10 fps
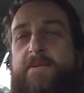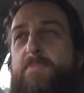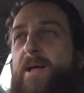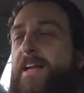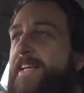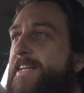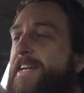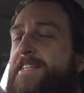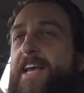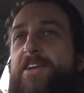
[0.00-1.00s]
bloody
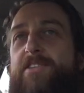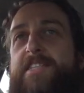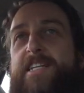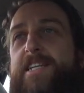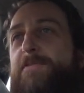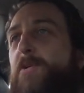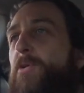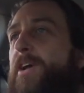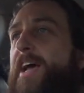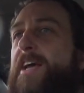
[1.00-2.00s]
Nintendo
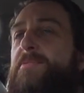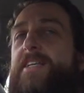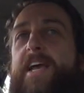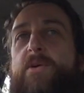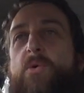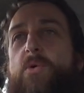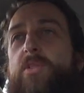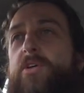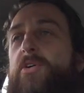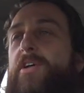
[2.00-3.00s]
64 games, he had all
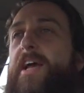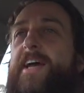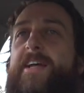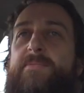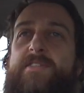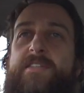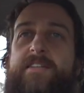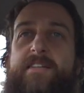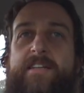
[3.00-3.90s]
the good games,